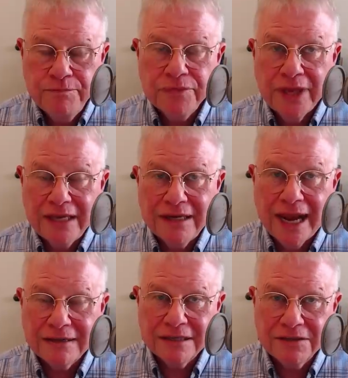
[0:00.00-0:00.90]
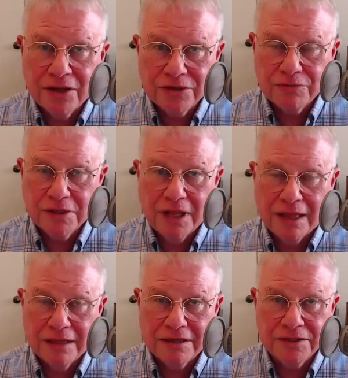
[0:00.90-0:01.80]
they enacted cultural
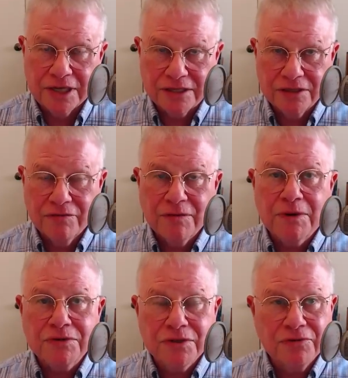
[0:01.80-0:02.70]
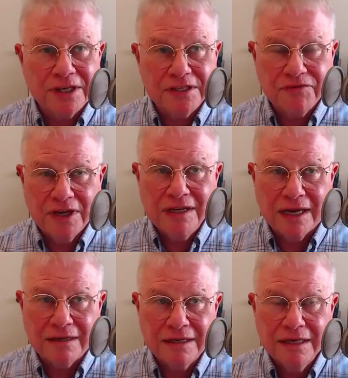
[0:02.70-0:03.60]
colonization of the most aggressive
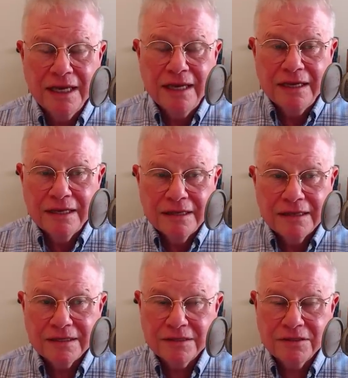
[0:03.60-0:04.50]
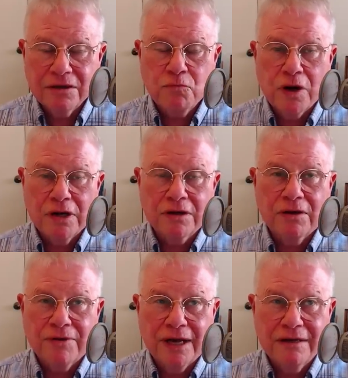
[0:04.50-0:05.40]
kind. They took one look
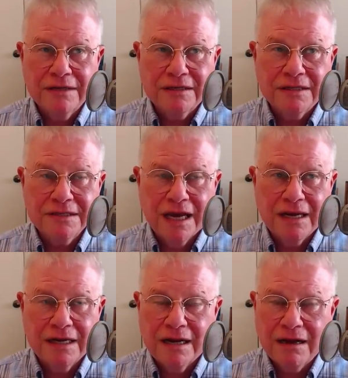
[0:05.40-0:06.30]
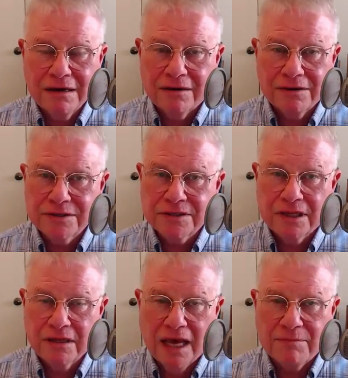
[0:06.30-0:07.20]
around and decided our culture's
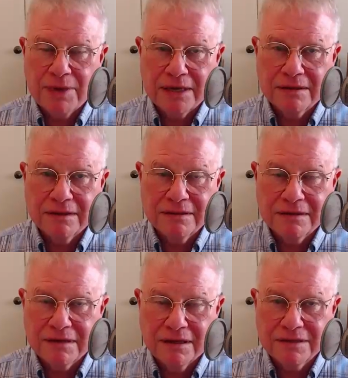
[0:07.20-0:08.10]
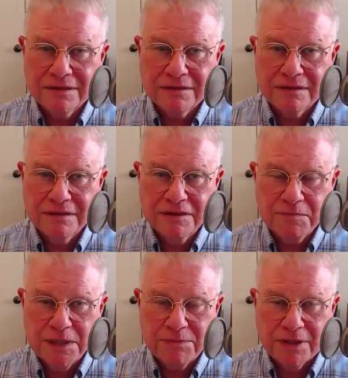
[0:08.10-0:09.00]
a lot better than the culture that these
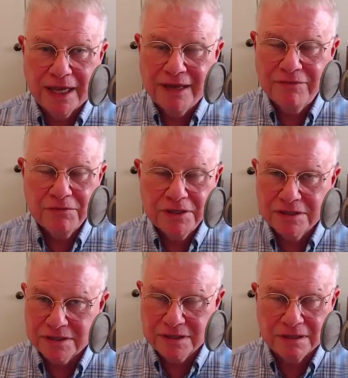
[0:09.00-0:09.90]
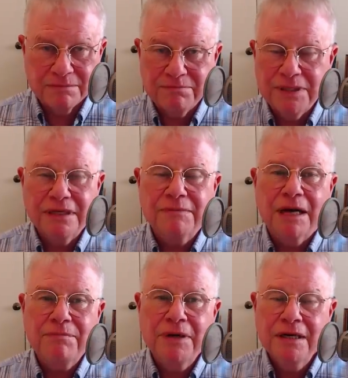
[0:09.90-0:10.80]
people have, and we're just going to beat them
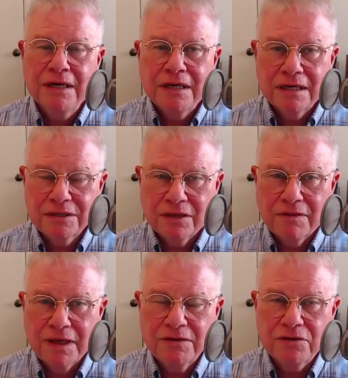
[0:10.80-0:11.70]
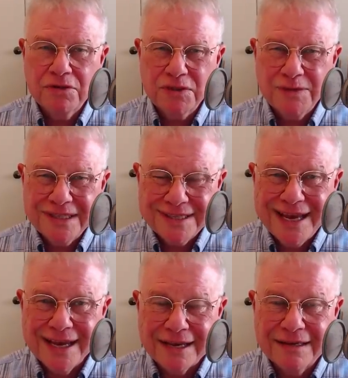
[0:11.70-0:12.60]
up until they do as we
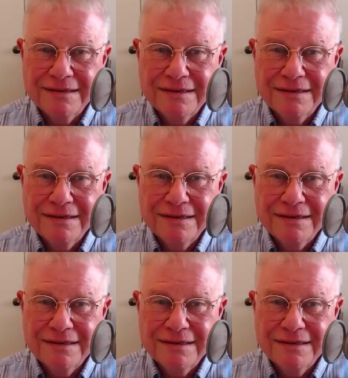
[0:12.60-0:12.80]
say.